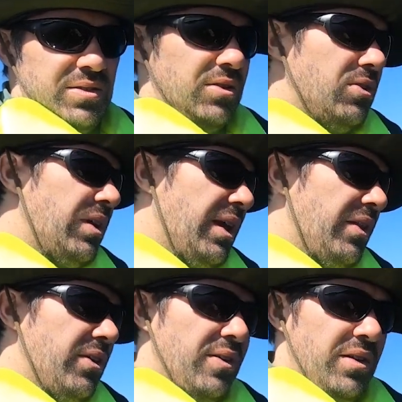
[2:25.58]
Oh yeah,
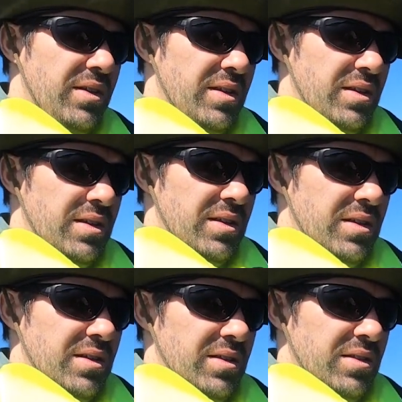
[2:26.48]

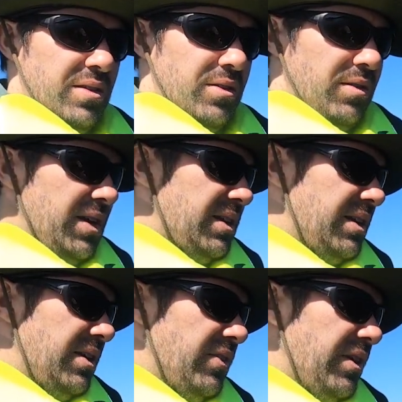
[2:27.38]
they're right
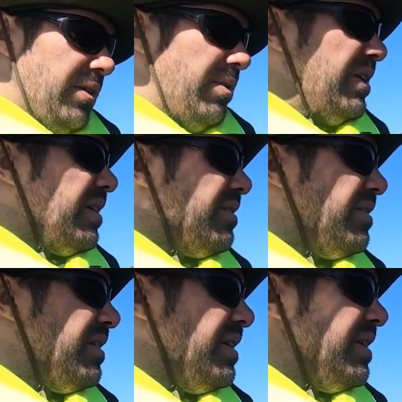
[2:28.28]
down there, man.
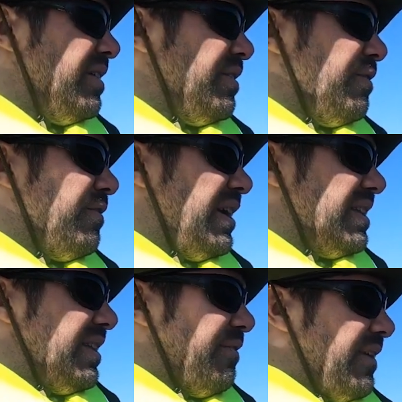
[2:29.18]
I
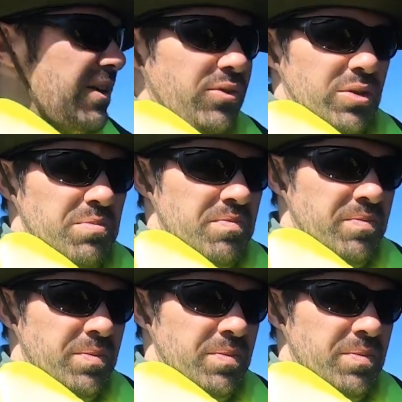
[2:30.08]
finally found them.